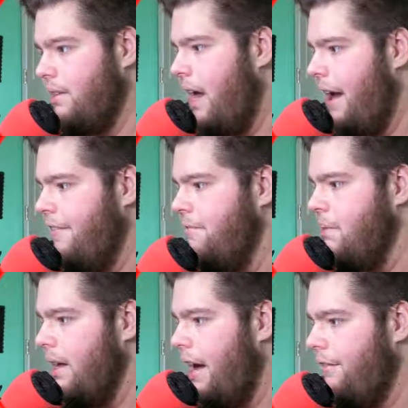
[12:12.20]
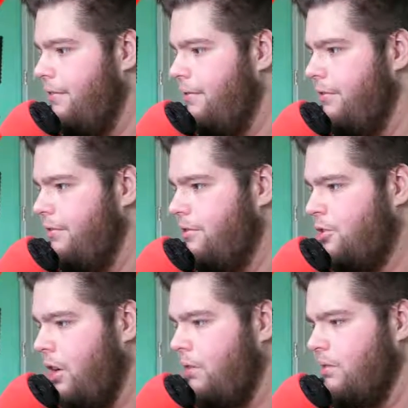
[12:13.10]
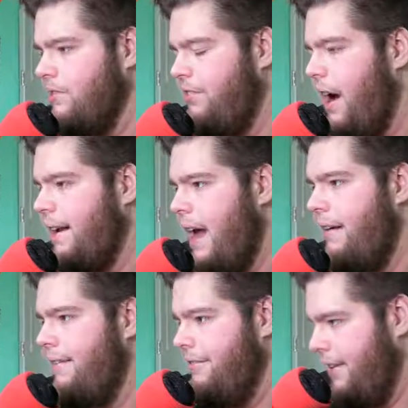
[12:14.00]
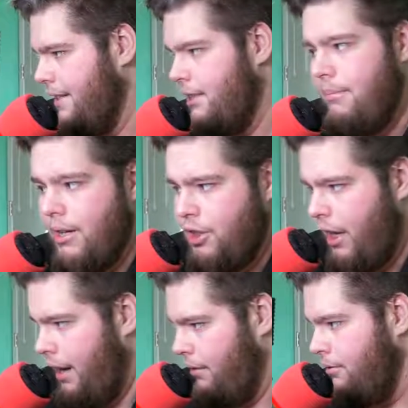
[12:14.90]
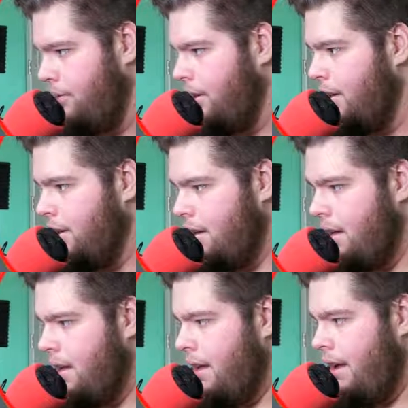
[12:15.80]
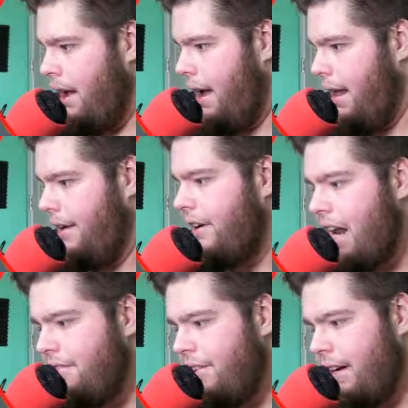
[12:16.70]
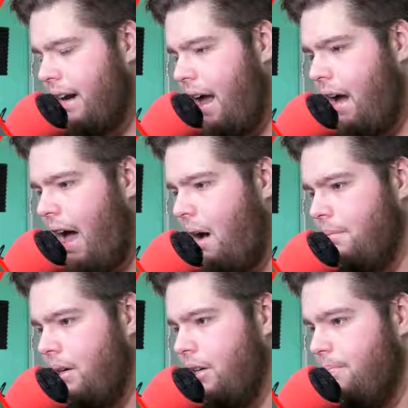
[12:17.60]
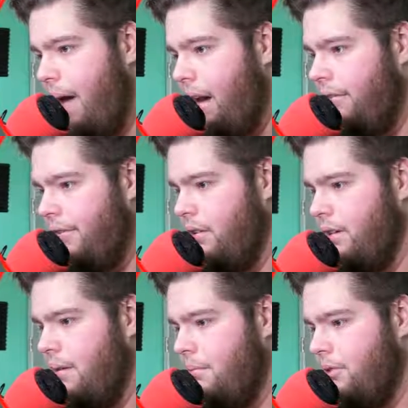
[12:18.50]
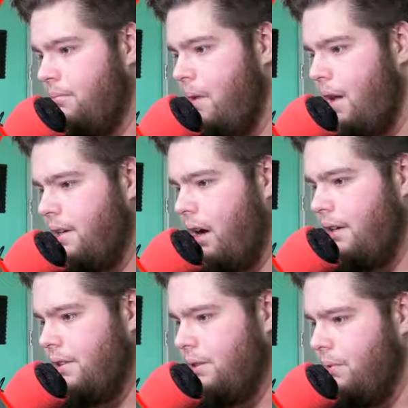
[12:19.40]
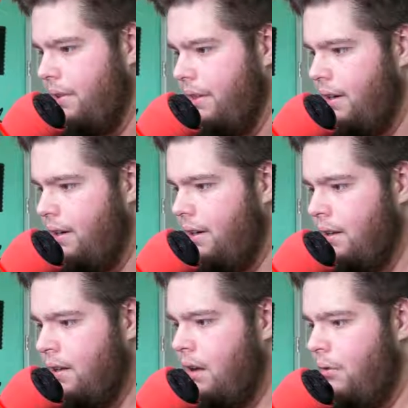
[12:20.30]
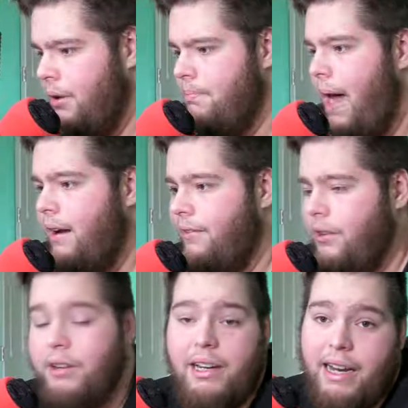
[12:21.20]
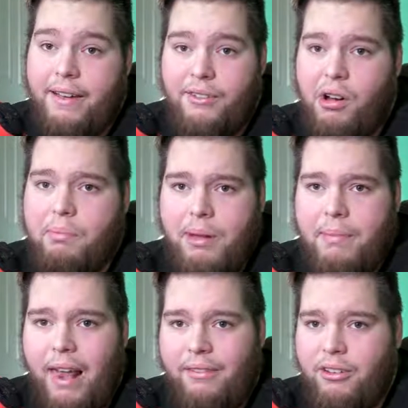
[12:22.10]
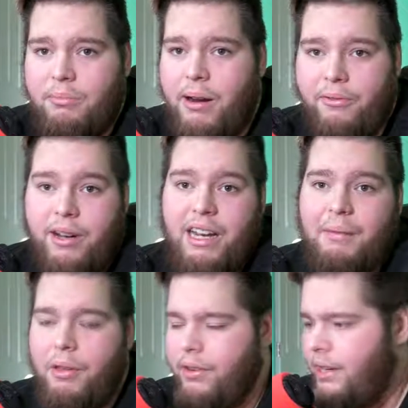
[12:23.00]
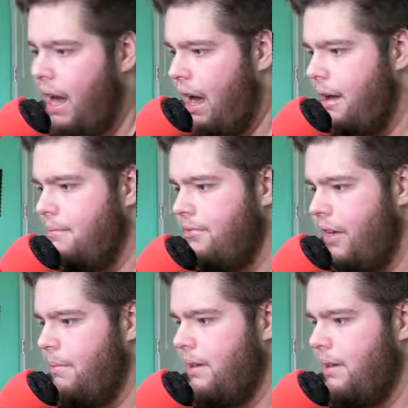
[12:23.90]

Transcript: life, but I've struggled to find how it fits in my channel. And I've kind of figured out how I'm going to do Battlefield, and I want to do montages with it, with Battlefield. And even though I play Battlefield in my free time all the time, that